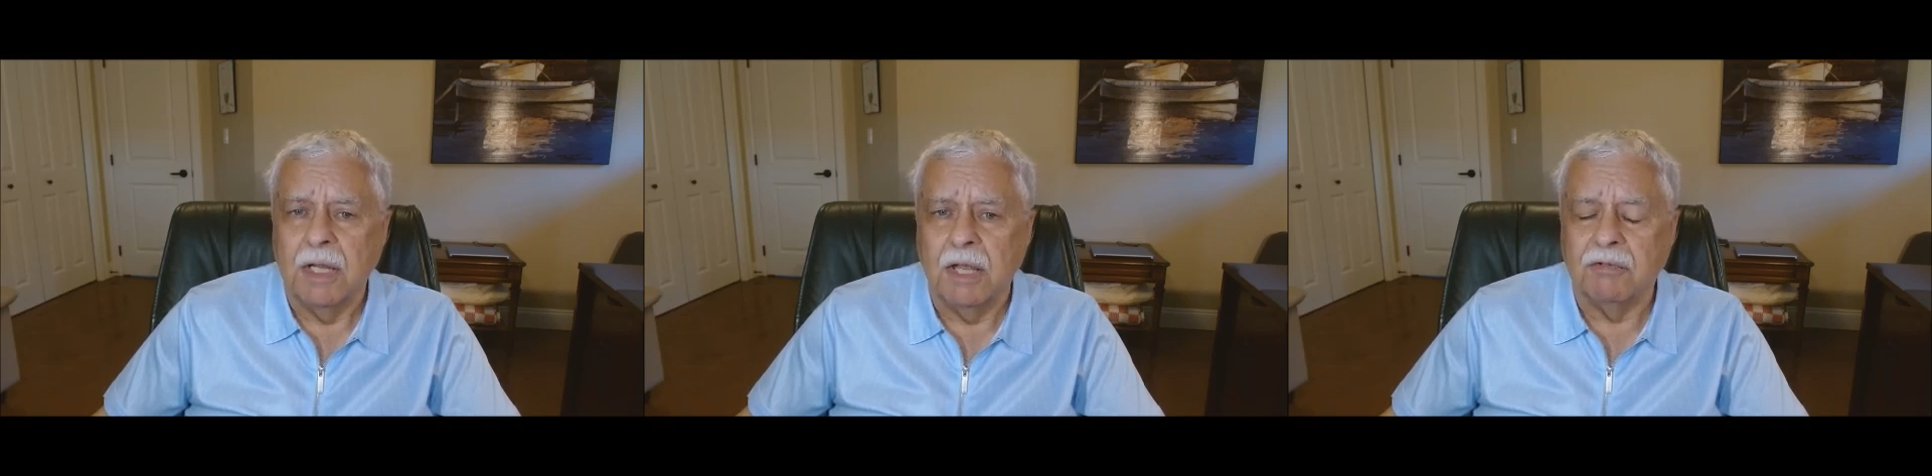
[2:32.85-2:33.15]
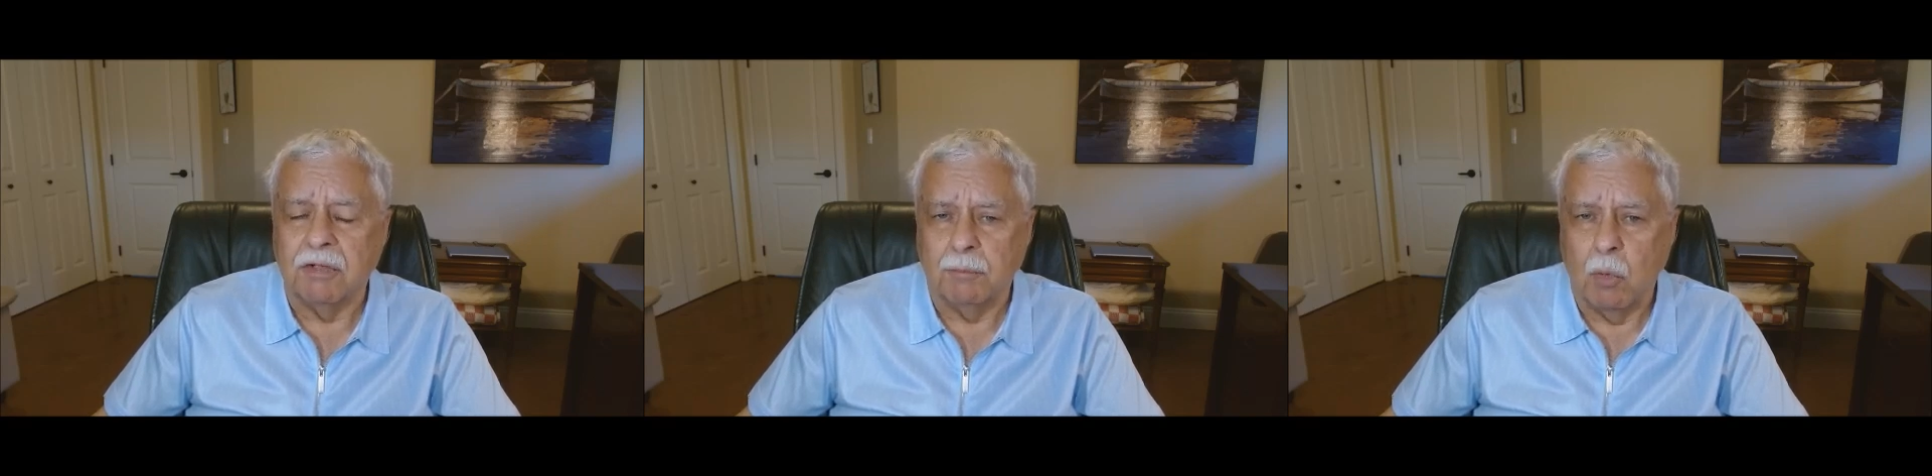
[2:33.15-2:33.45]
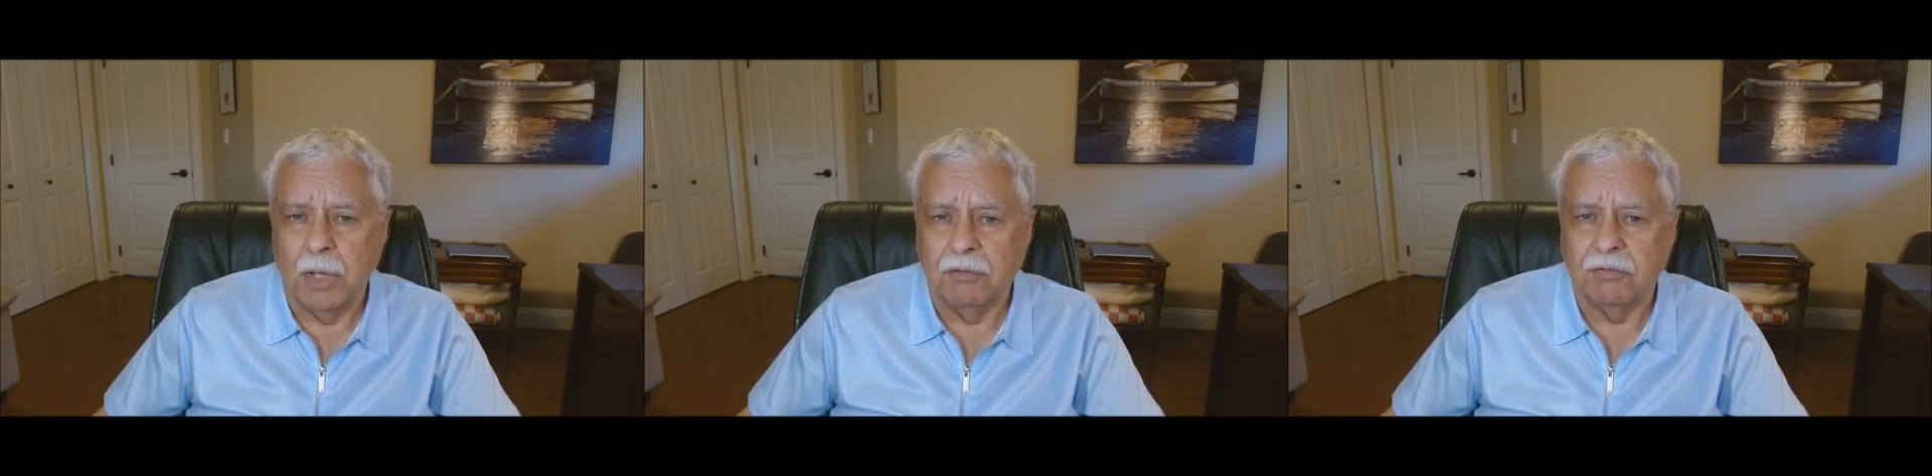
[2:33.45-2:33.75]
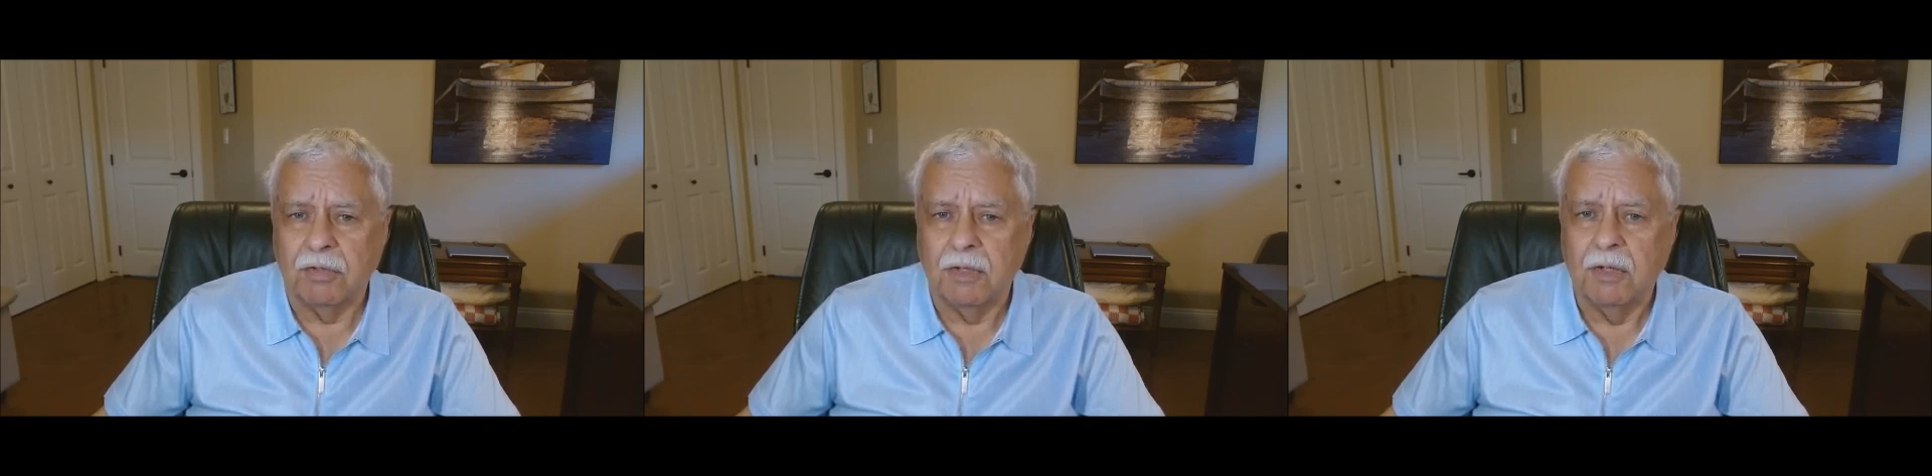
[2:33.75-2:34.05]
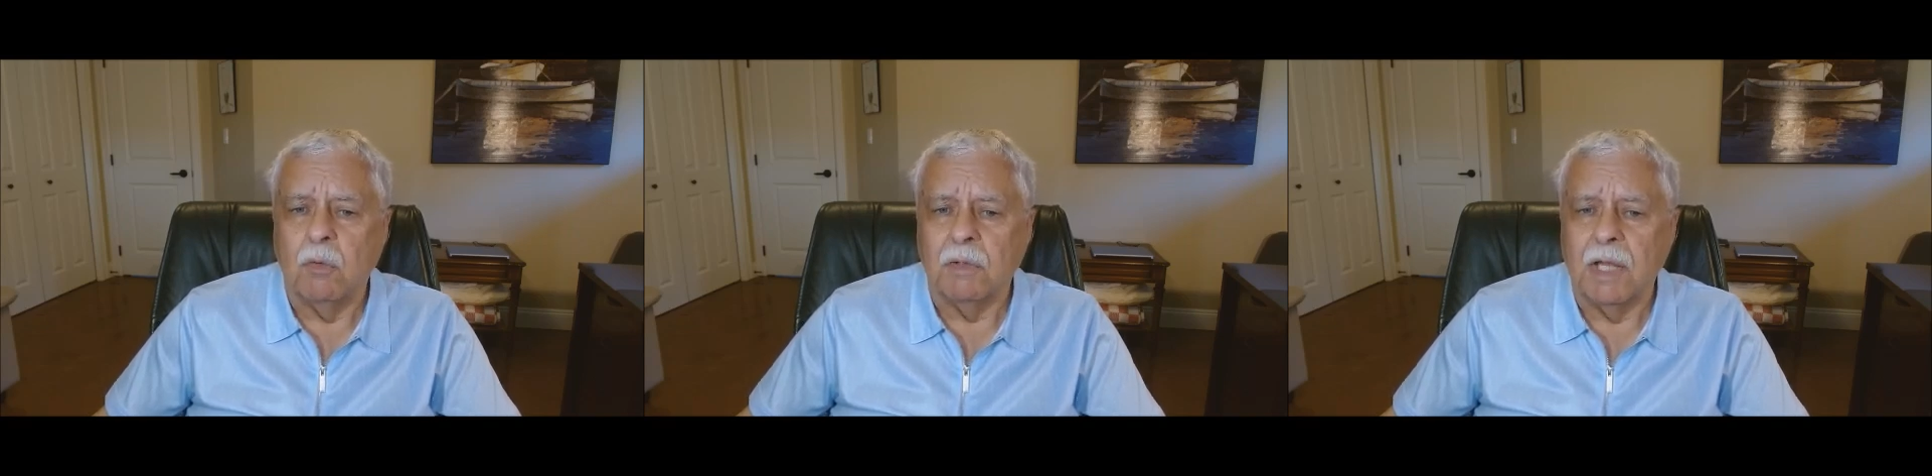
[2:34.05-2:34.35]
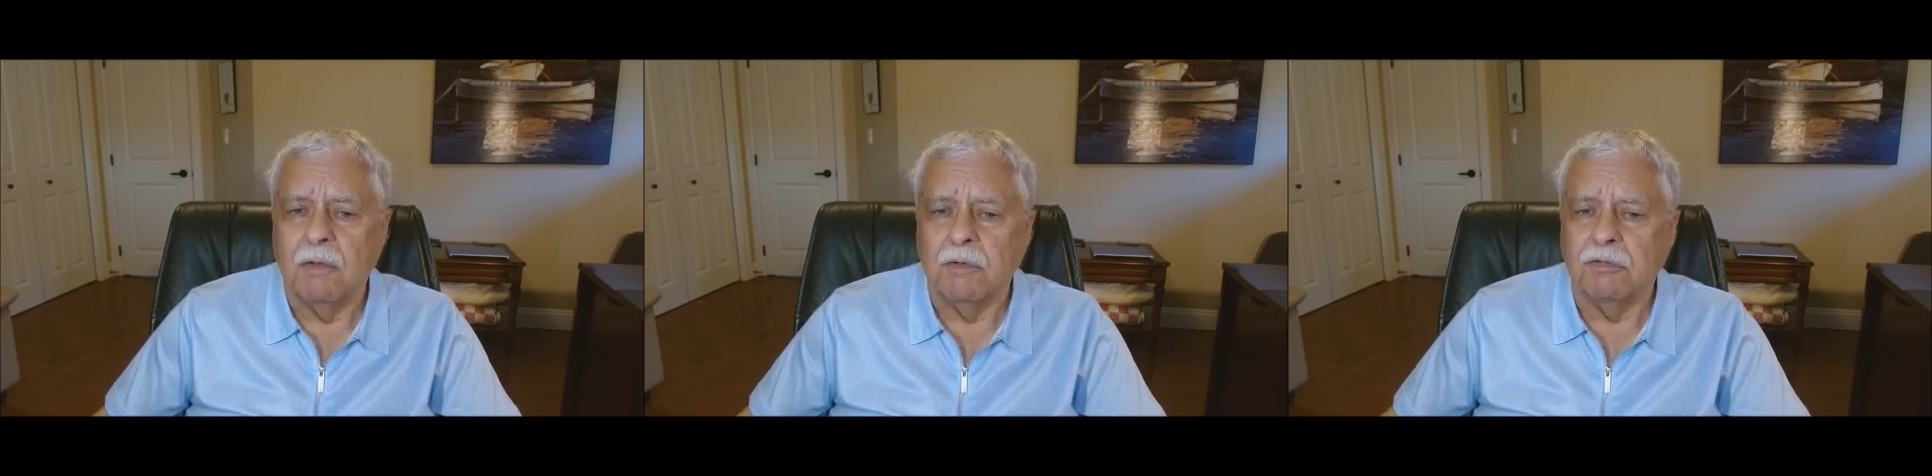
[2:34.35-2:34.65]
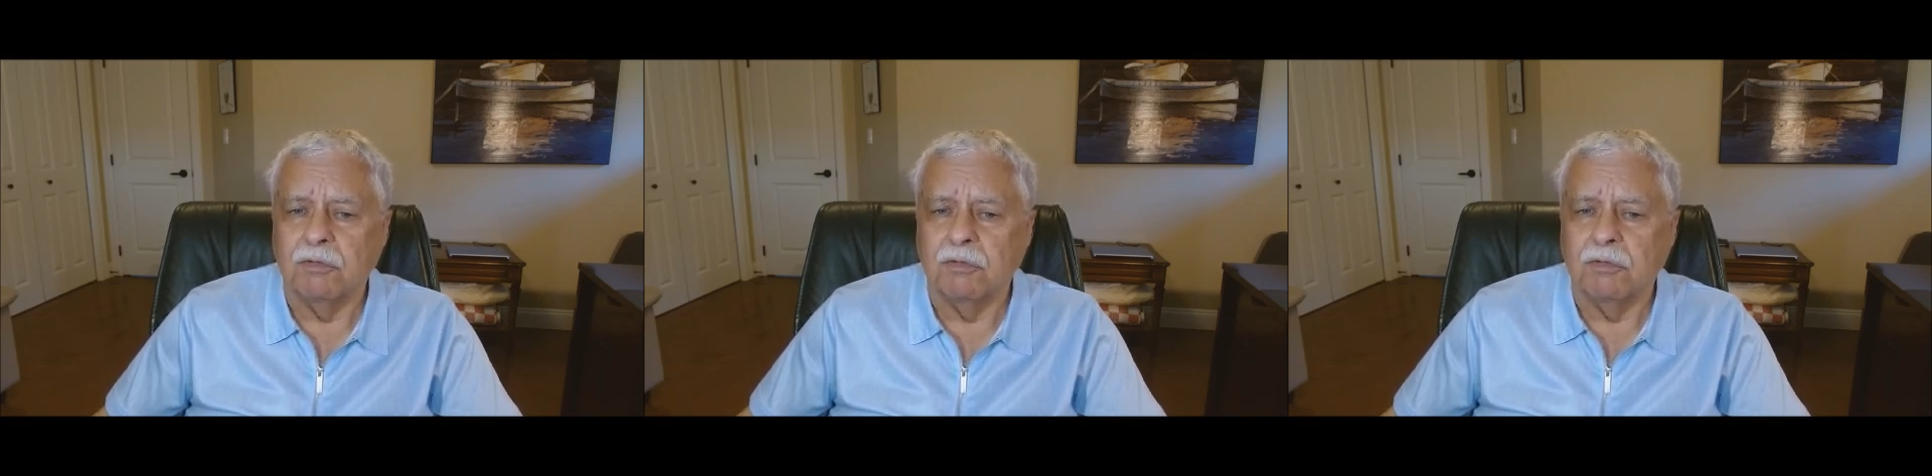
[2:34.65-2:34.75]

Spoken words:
exit points that will allow the